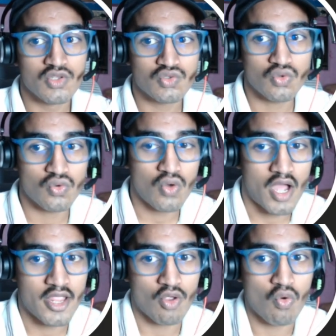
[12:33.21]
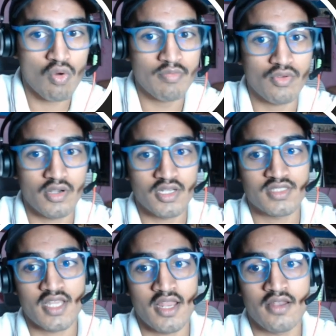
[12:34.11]
So I hope you
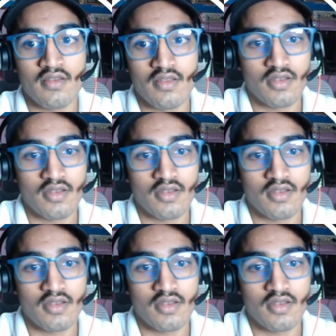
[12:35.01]
understand.